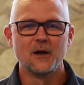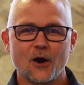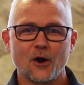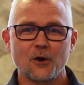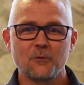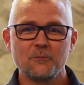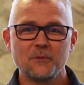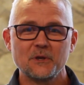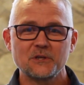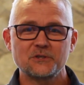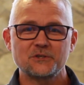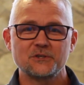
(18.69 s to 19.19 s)

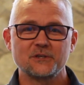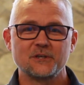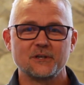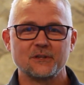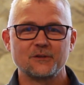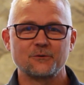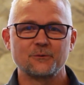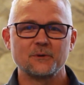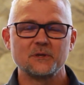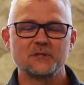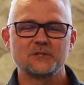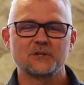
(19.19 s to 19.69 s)
Our mission
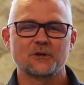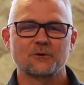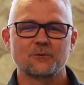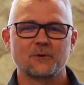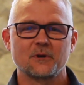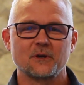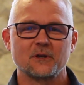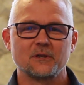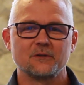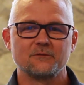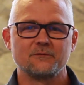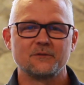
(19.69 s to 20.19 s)
in the Retail
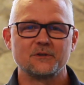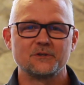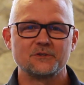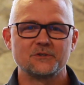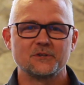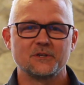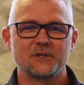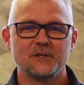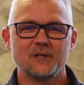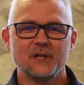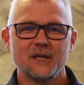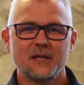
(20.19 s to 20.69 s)
Rental
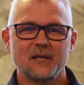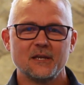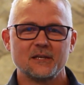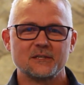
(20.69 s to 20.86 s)
Division